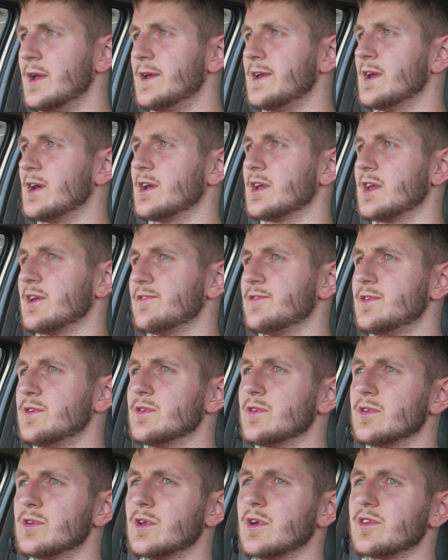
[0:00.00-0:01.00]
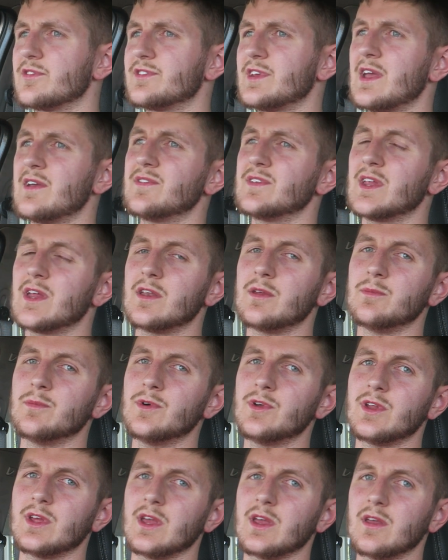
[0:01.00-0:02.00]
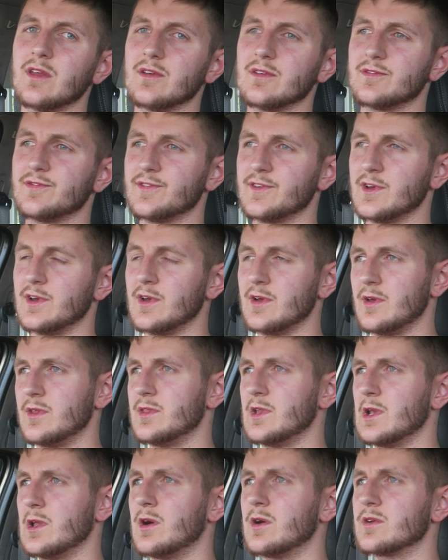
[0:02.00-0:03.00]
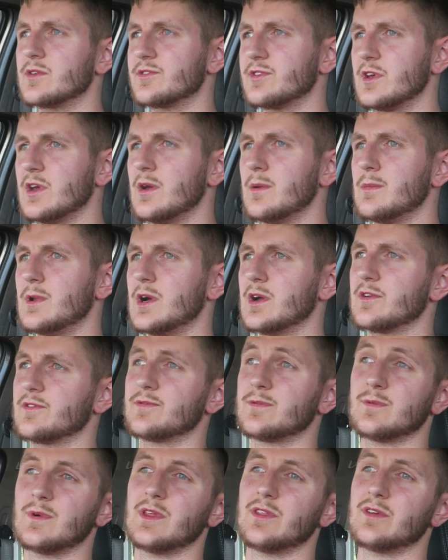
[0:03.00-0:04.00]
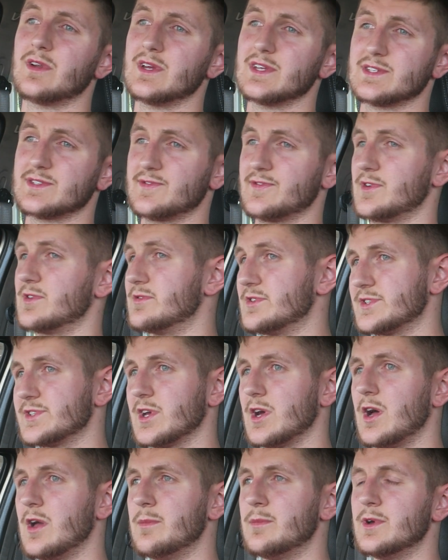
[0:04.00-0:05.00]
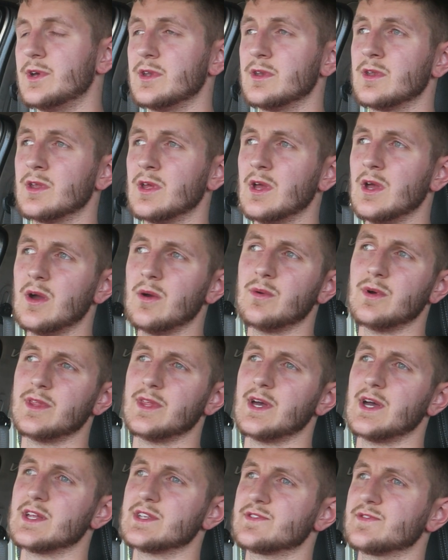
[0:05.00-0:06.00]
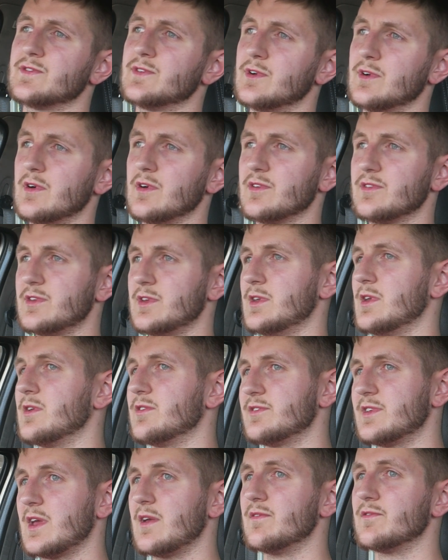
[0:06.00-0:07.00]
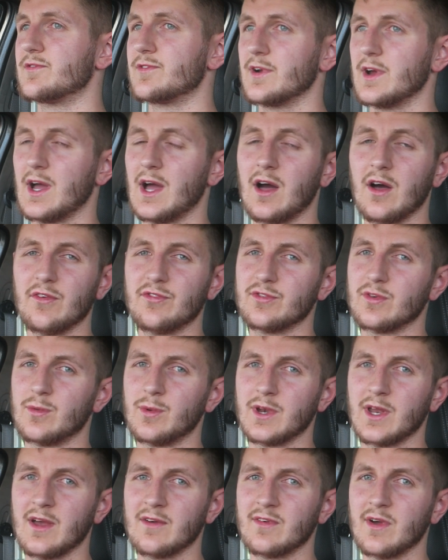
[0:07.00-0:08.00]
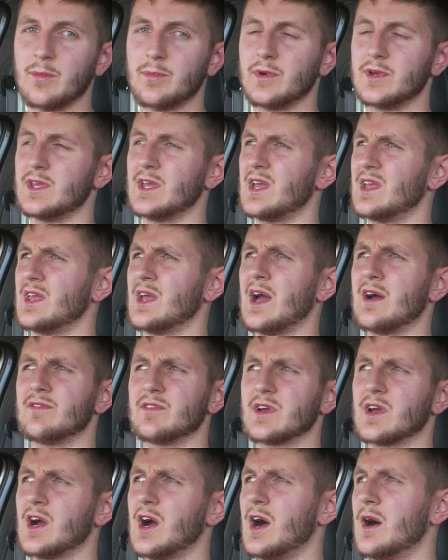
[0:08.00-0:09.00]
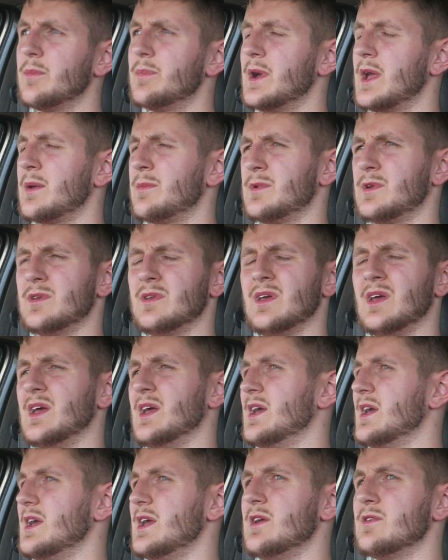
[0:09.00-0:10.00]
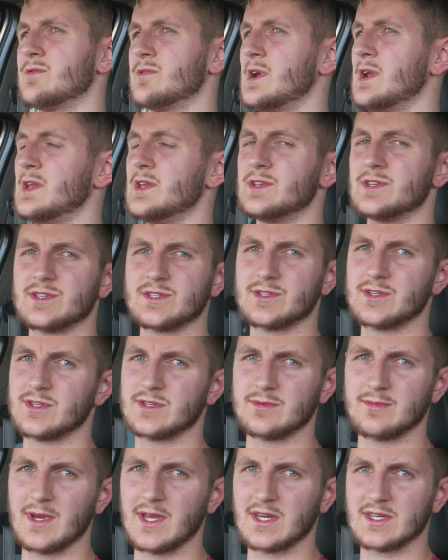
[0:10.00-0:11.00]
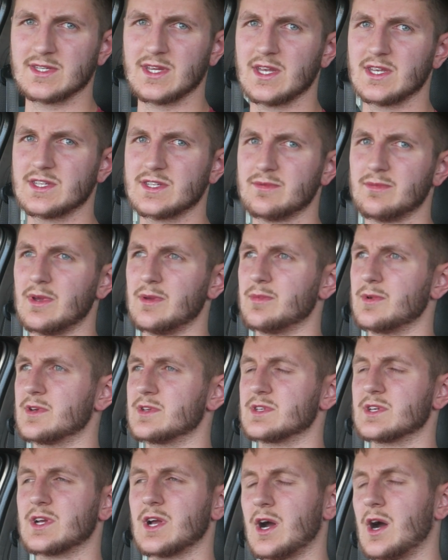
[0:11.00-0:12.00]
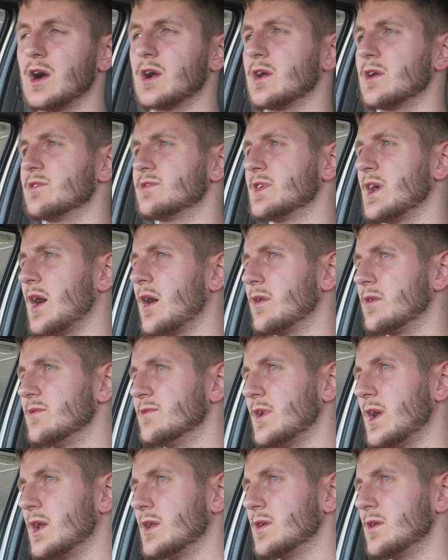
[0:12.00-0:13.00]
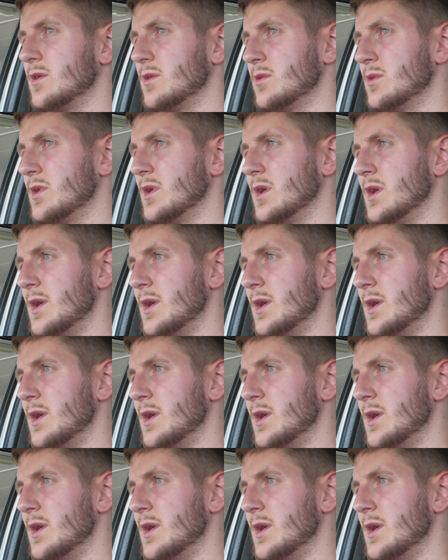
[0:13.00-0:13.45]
Like, if you're not saving any money for the long term, like whether it's for retirement, whether that's for, you know, saving for a house or whatever, but yet you have a car payment, it really just doesn't make sense to me, because a car goes down in value,